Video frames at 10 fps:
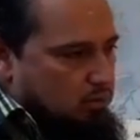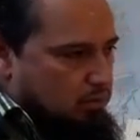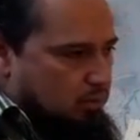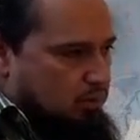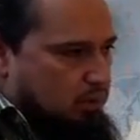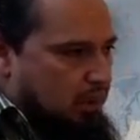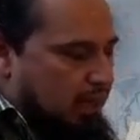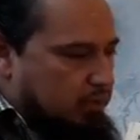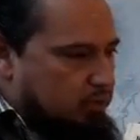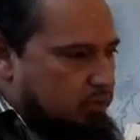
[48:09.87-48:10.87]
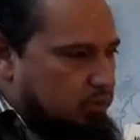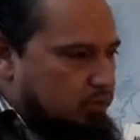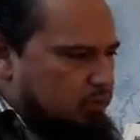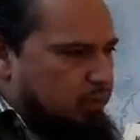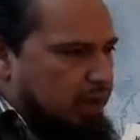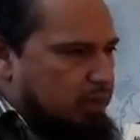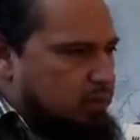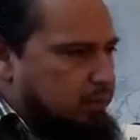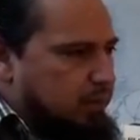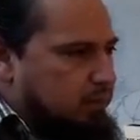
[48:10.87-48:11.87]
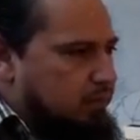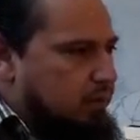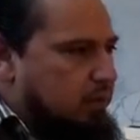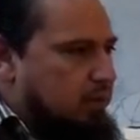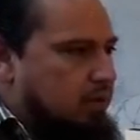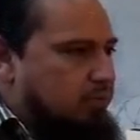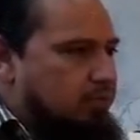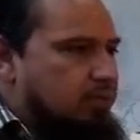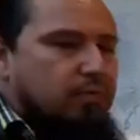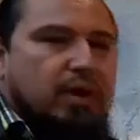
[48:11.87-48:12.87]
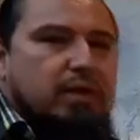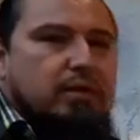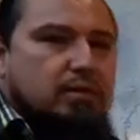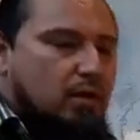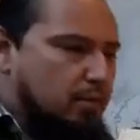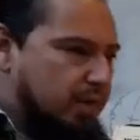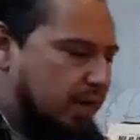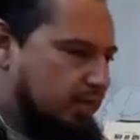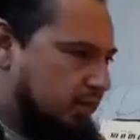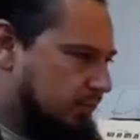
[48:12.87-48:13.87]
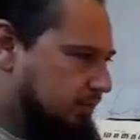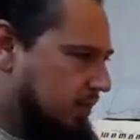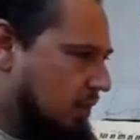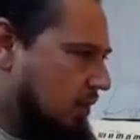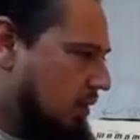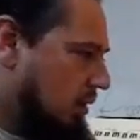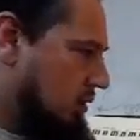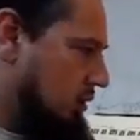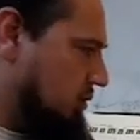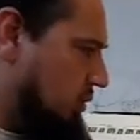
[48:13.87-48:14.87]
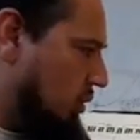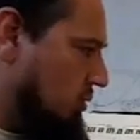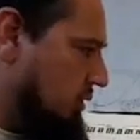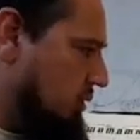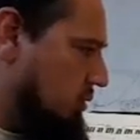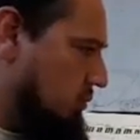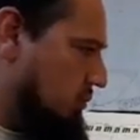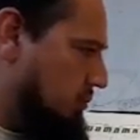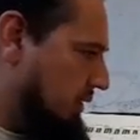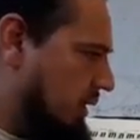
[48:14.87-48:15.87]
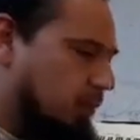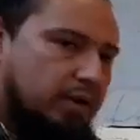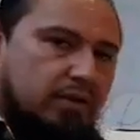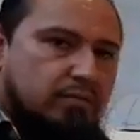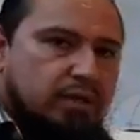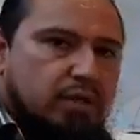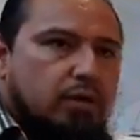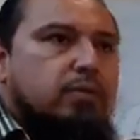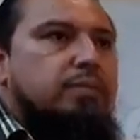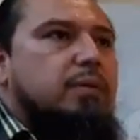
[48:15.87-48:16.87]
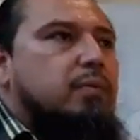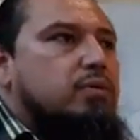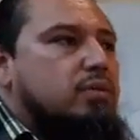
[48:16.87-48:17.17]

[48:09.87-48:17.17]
She had to write a speech for her 5th grade culmination. She was chosen to be one of the video people.